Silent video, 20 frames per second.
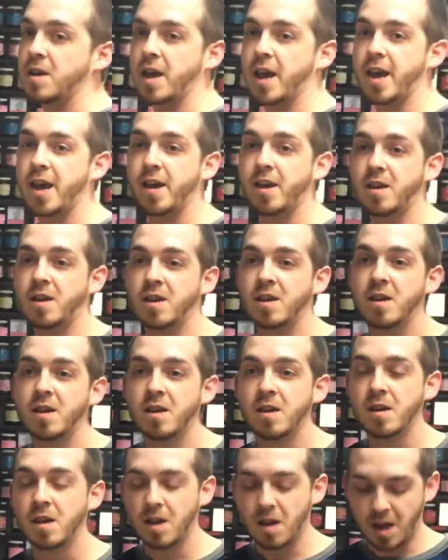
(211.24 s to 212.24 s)
And
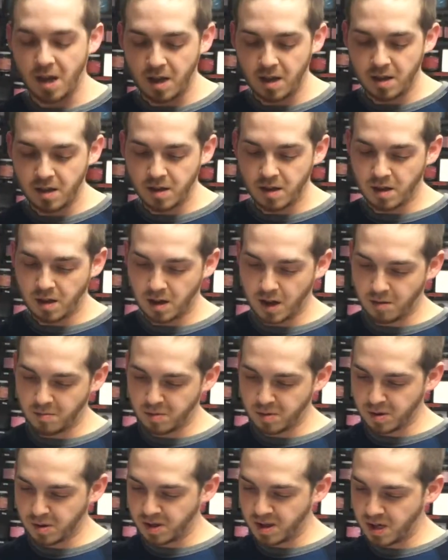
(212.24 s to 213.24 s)
I
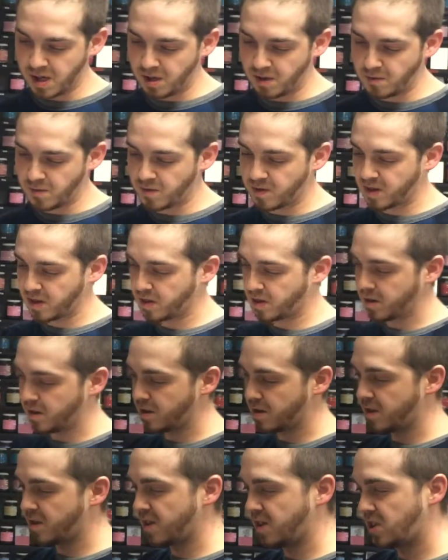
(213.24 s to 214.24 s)
believed
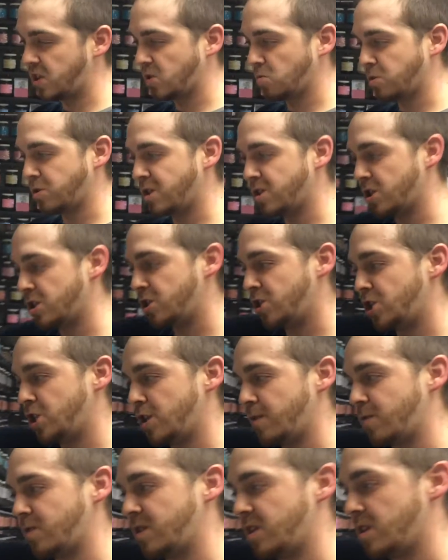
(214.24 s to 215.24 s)
this is what the
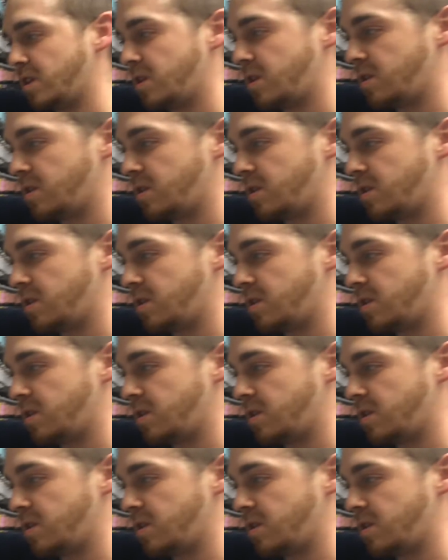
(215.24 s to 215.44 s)
shift